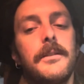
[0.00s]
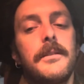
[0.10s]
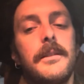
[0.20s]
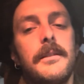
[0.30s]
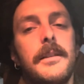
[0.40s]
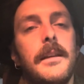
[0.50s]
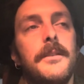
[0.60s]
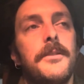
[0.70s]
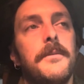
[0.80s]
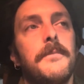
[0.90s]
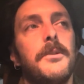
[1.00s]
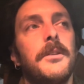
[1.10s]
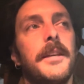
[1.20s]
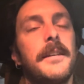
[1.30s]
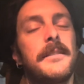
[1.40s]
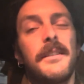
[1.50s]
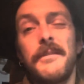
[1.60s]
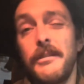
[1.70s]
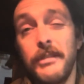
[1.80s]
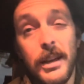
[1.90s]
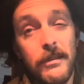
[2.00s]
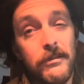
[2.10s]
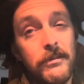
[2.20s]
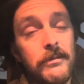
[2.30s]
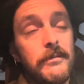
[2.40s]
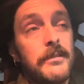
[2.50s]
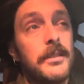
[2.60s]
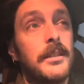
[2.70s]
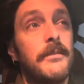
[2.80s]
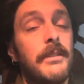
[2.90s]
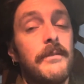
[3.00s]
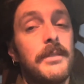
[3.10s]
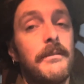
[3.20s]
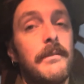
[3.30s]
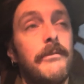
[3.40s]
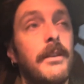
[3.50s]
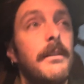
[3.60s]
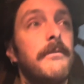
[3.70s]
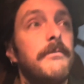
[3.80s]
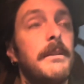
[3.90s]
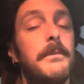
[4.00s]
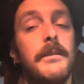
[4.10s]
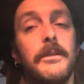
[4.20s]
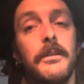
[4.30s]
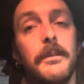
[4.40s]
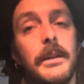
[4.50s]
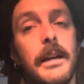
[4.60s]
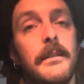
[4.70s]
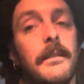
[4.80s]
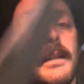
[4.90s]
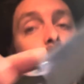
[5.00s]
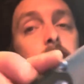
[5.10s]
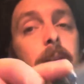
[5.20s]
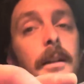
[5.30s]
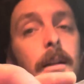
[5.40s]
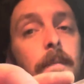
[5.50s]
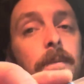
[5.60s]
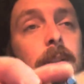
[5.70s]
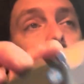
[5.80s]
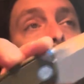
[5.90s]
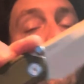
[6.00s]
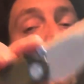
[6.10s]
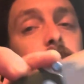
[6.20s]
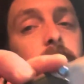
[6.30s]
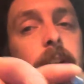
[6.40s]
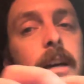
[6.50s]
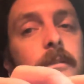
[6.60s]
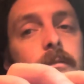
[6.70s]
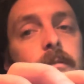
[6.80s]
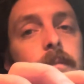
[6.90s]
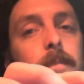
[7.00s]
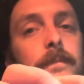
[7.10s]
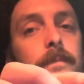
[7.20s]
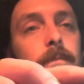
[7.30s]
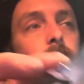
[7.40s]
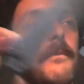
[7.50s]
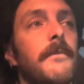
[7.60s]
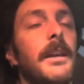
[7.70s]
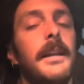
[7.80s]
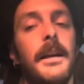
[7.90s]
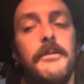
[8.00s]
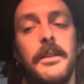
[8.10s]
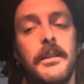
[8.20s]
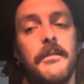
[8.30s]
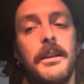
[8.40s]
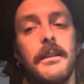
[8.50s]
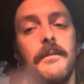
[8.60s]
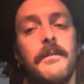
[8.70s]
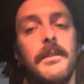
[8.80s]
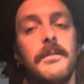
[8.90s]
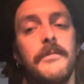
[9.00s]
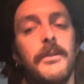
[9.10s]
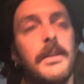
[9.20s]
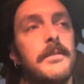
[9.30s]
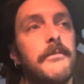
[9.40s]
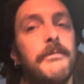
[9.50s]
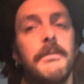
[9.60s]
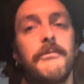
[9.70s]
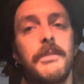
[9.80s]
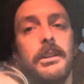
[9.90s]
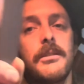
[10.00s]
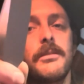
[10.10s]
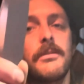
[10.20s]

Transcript: these days are more like 65, 75, maybe even a little bit higher than that. This is 55. And I really think, as far as the fit and finish,